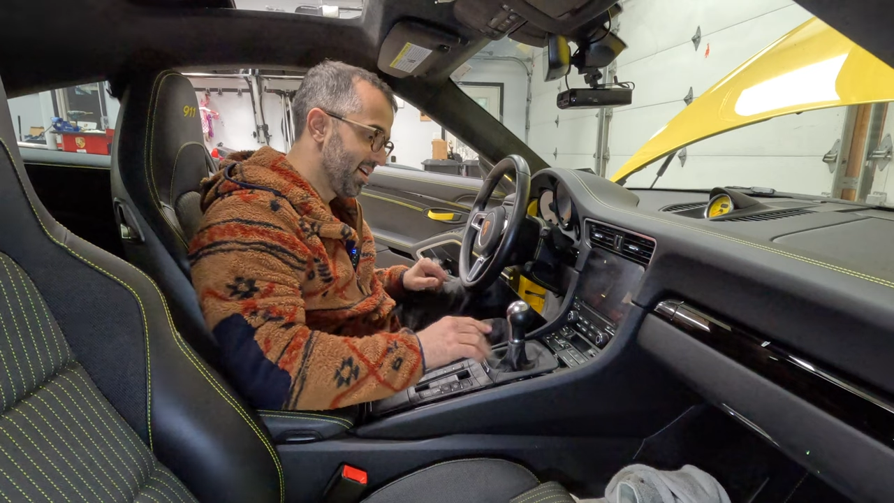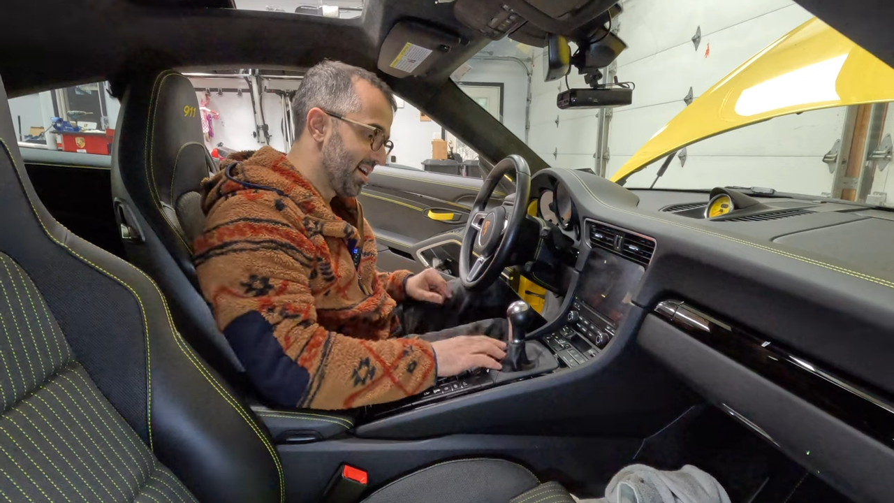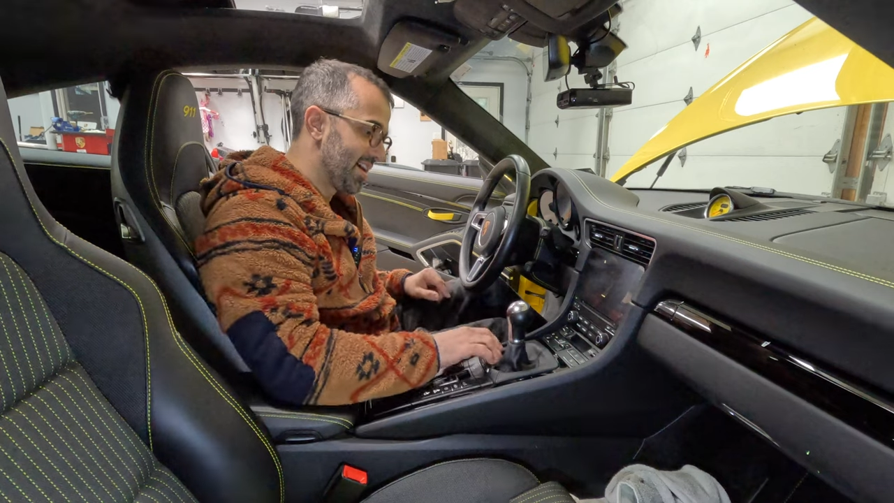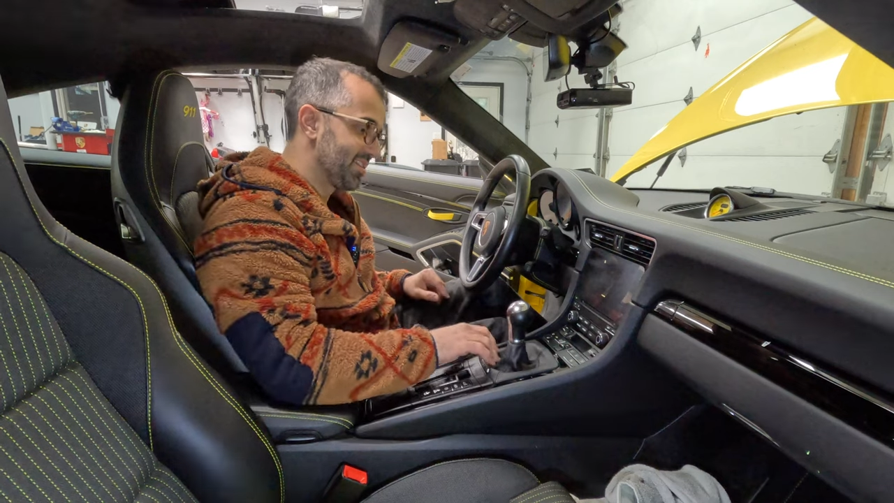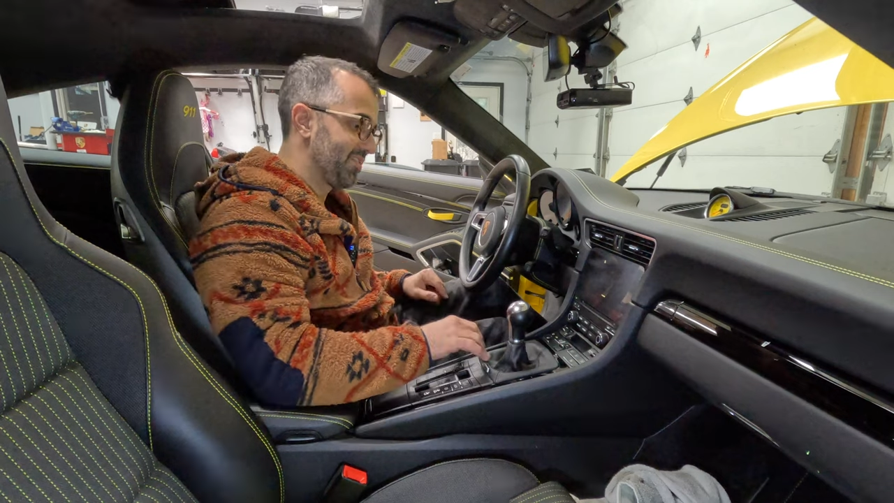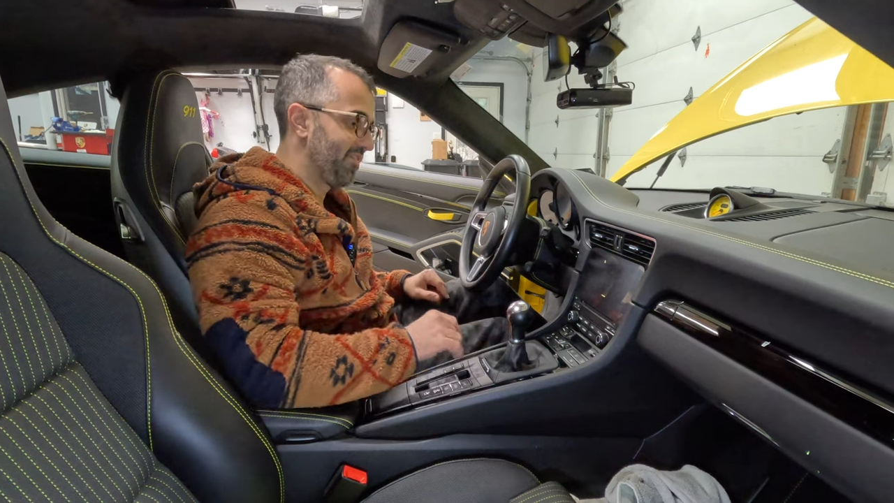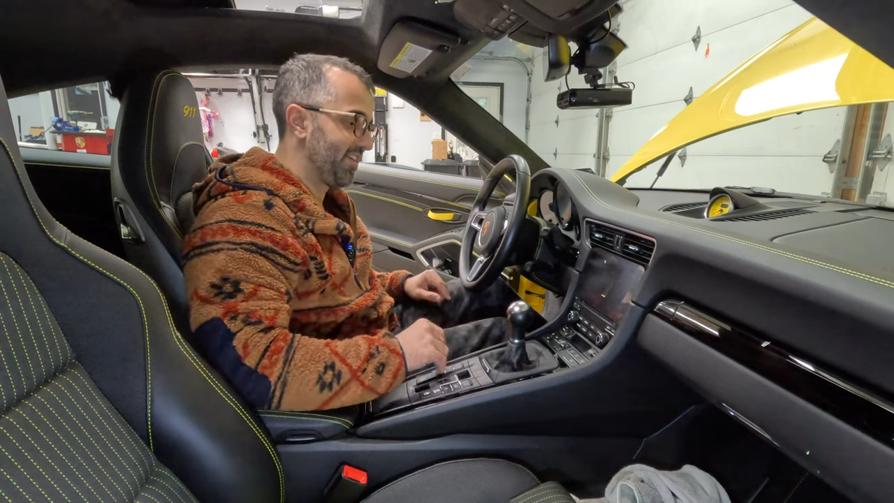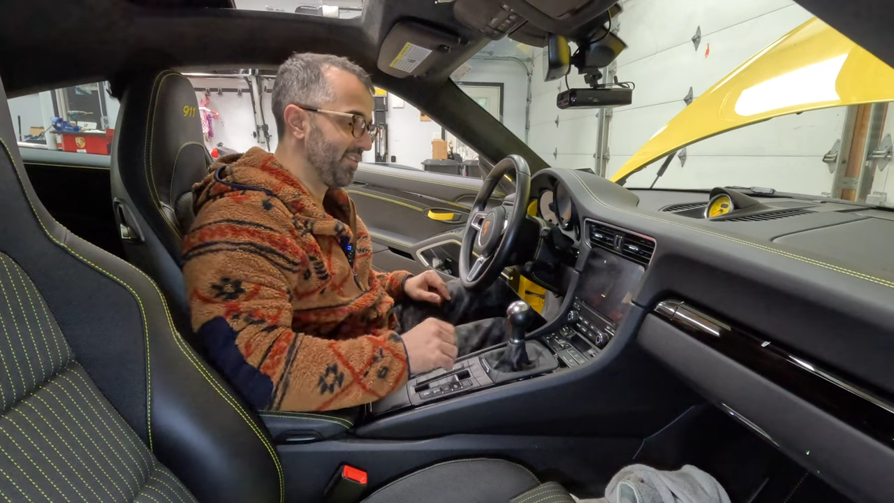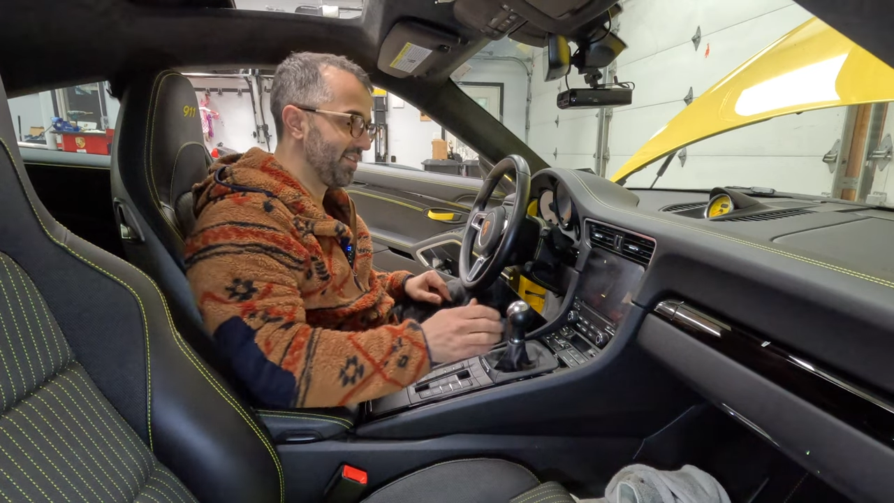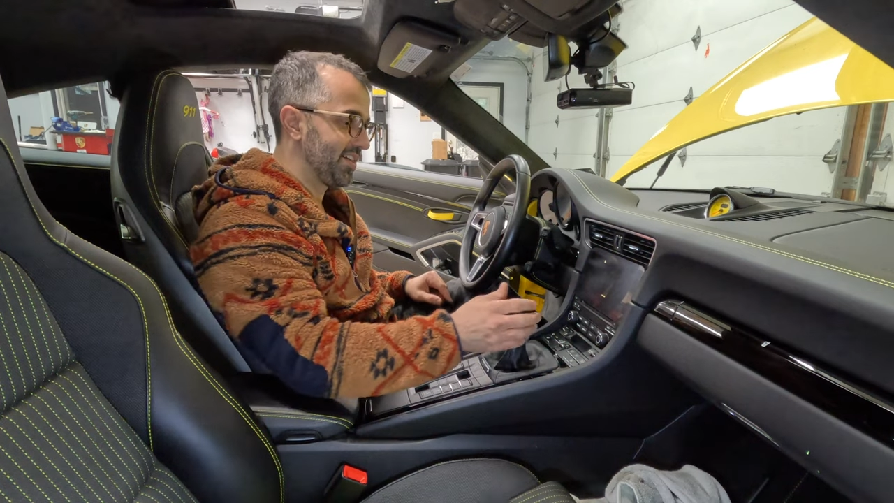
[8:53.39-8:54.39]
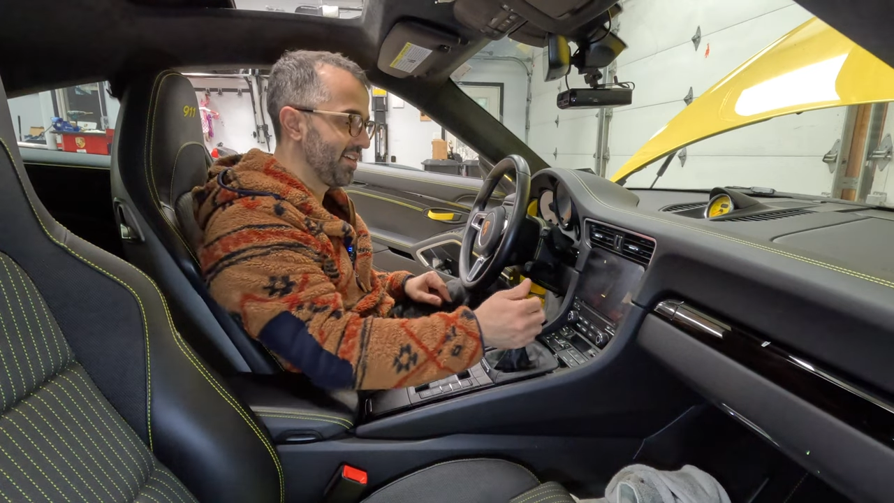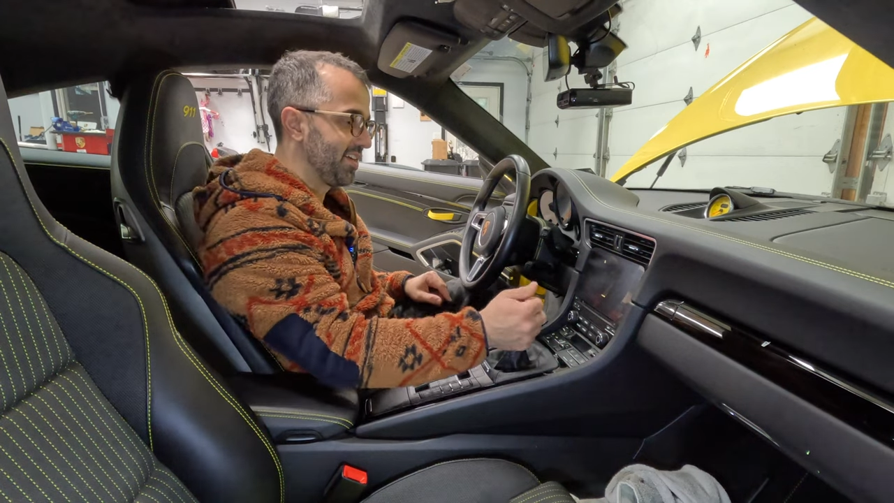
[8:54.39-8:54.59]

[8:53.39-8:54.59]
How does it feel?